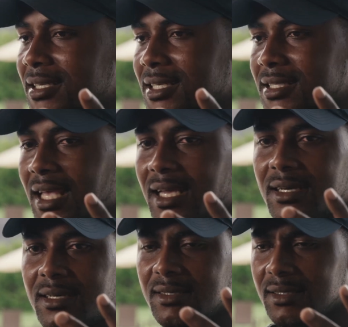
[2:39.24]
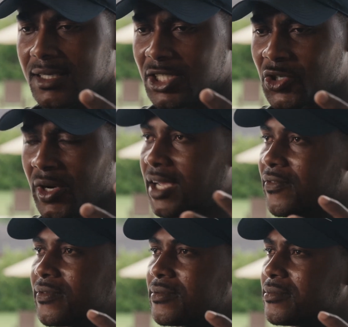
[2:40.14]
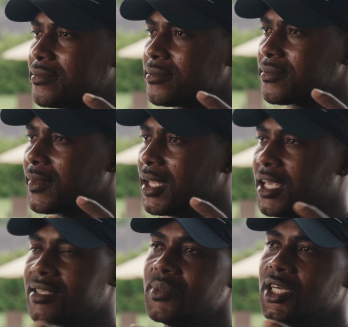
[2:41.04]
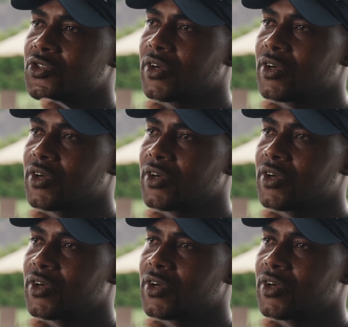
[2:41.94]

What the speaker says: It's just like a drive. He gives me a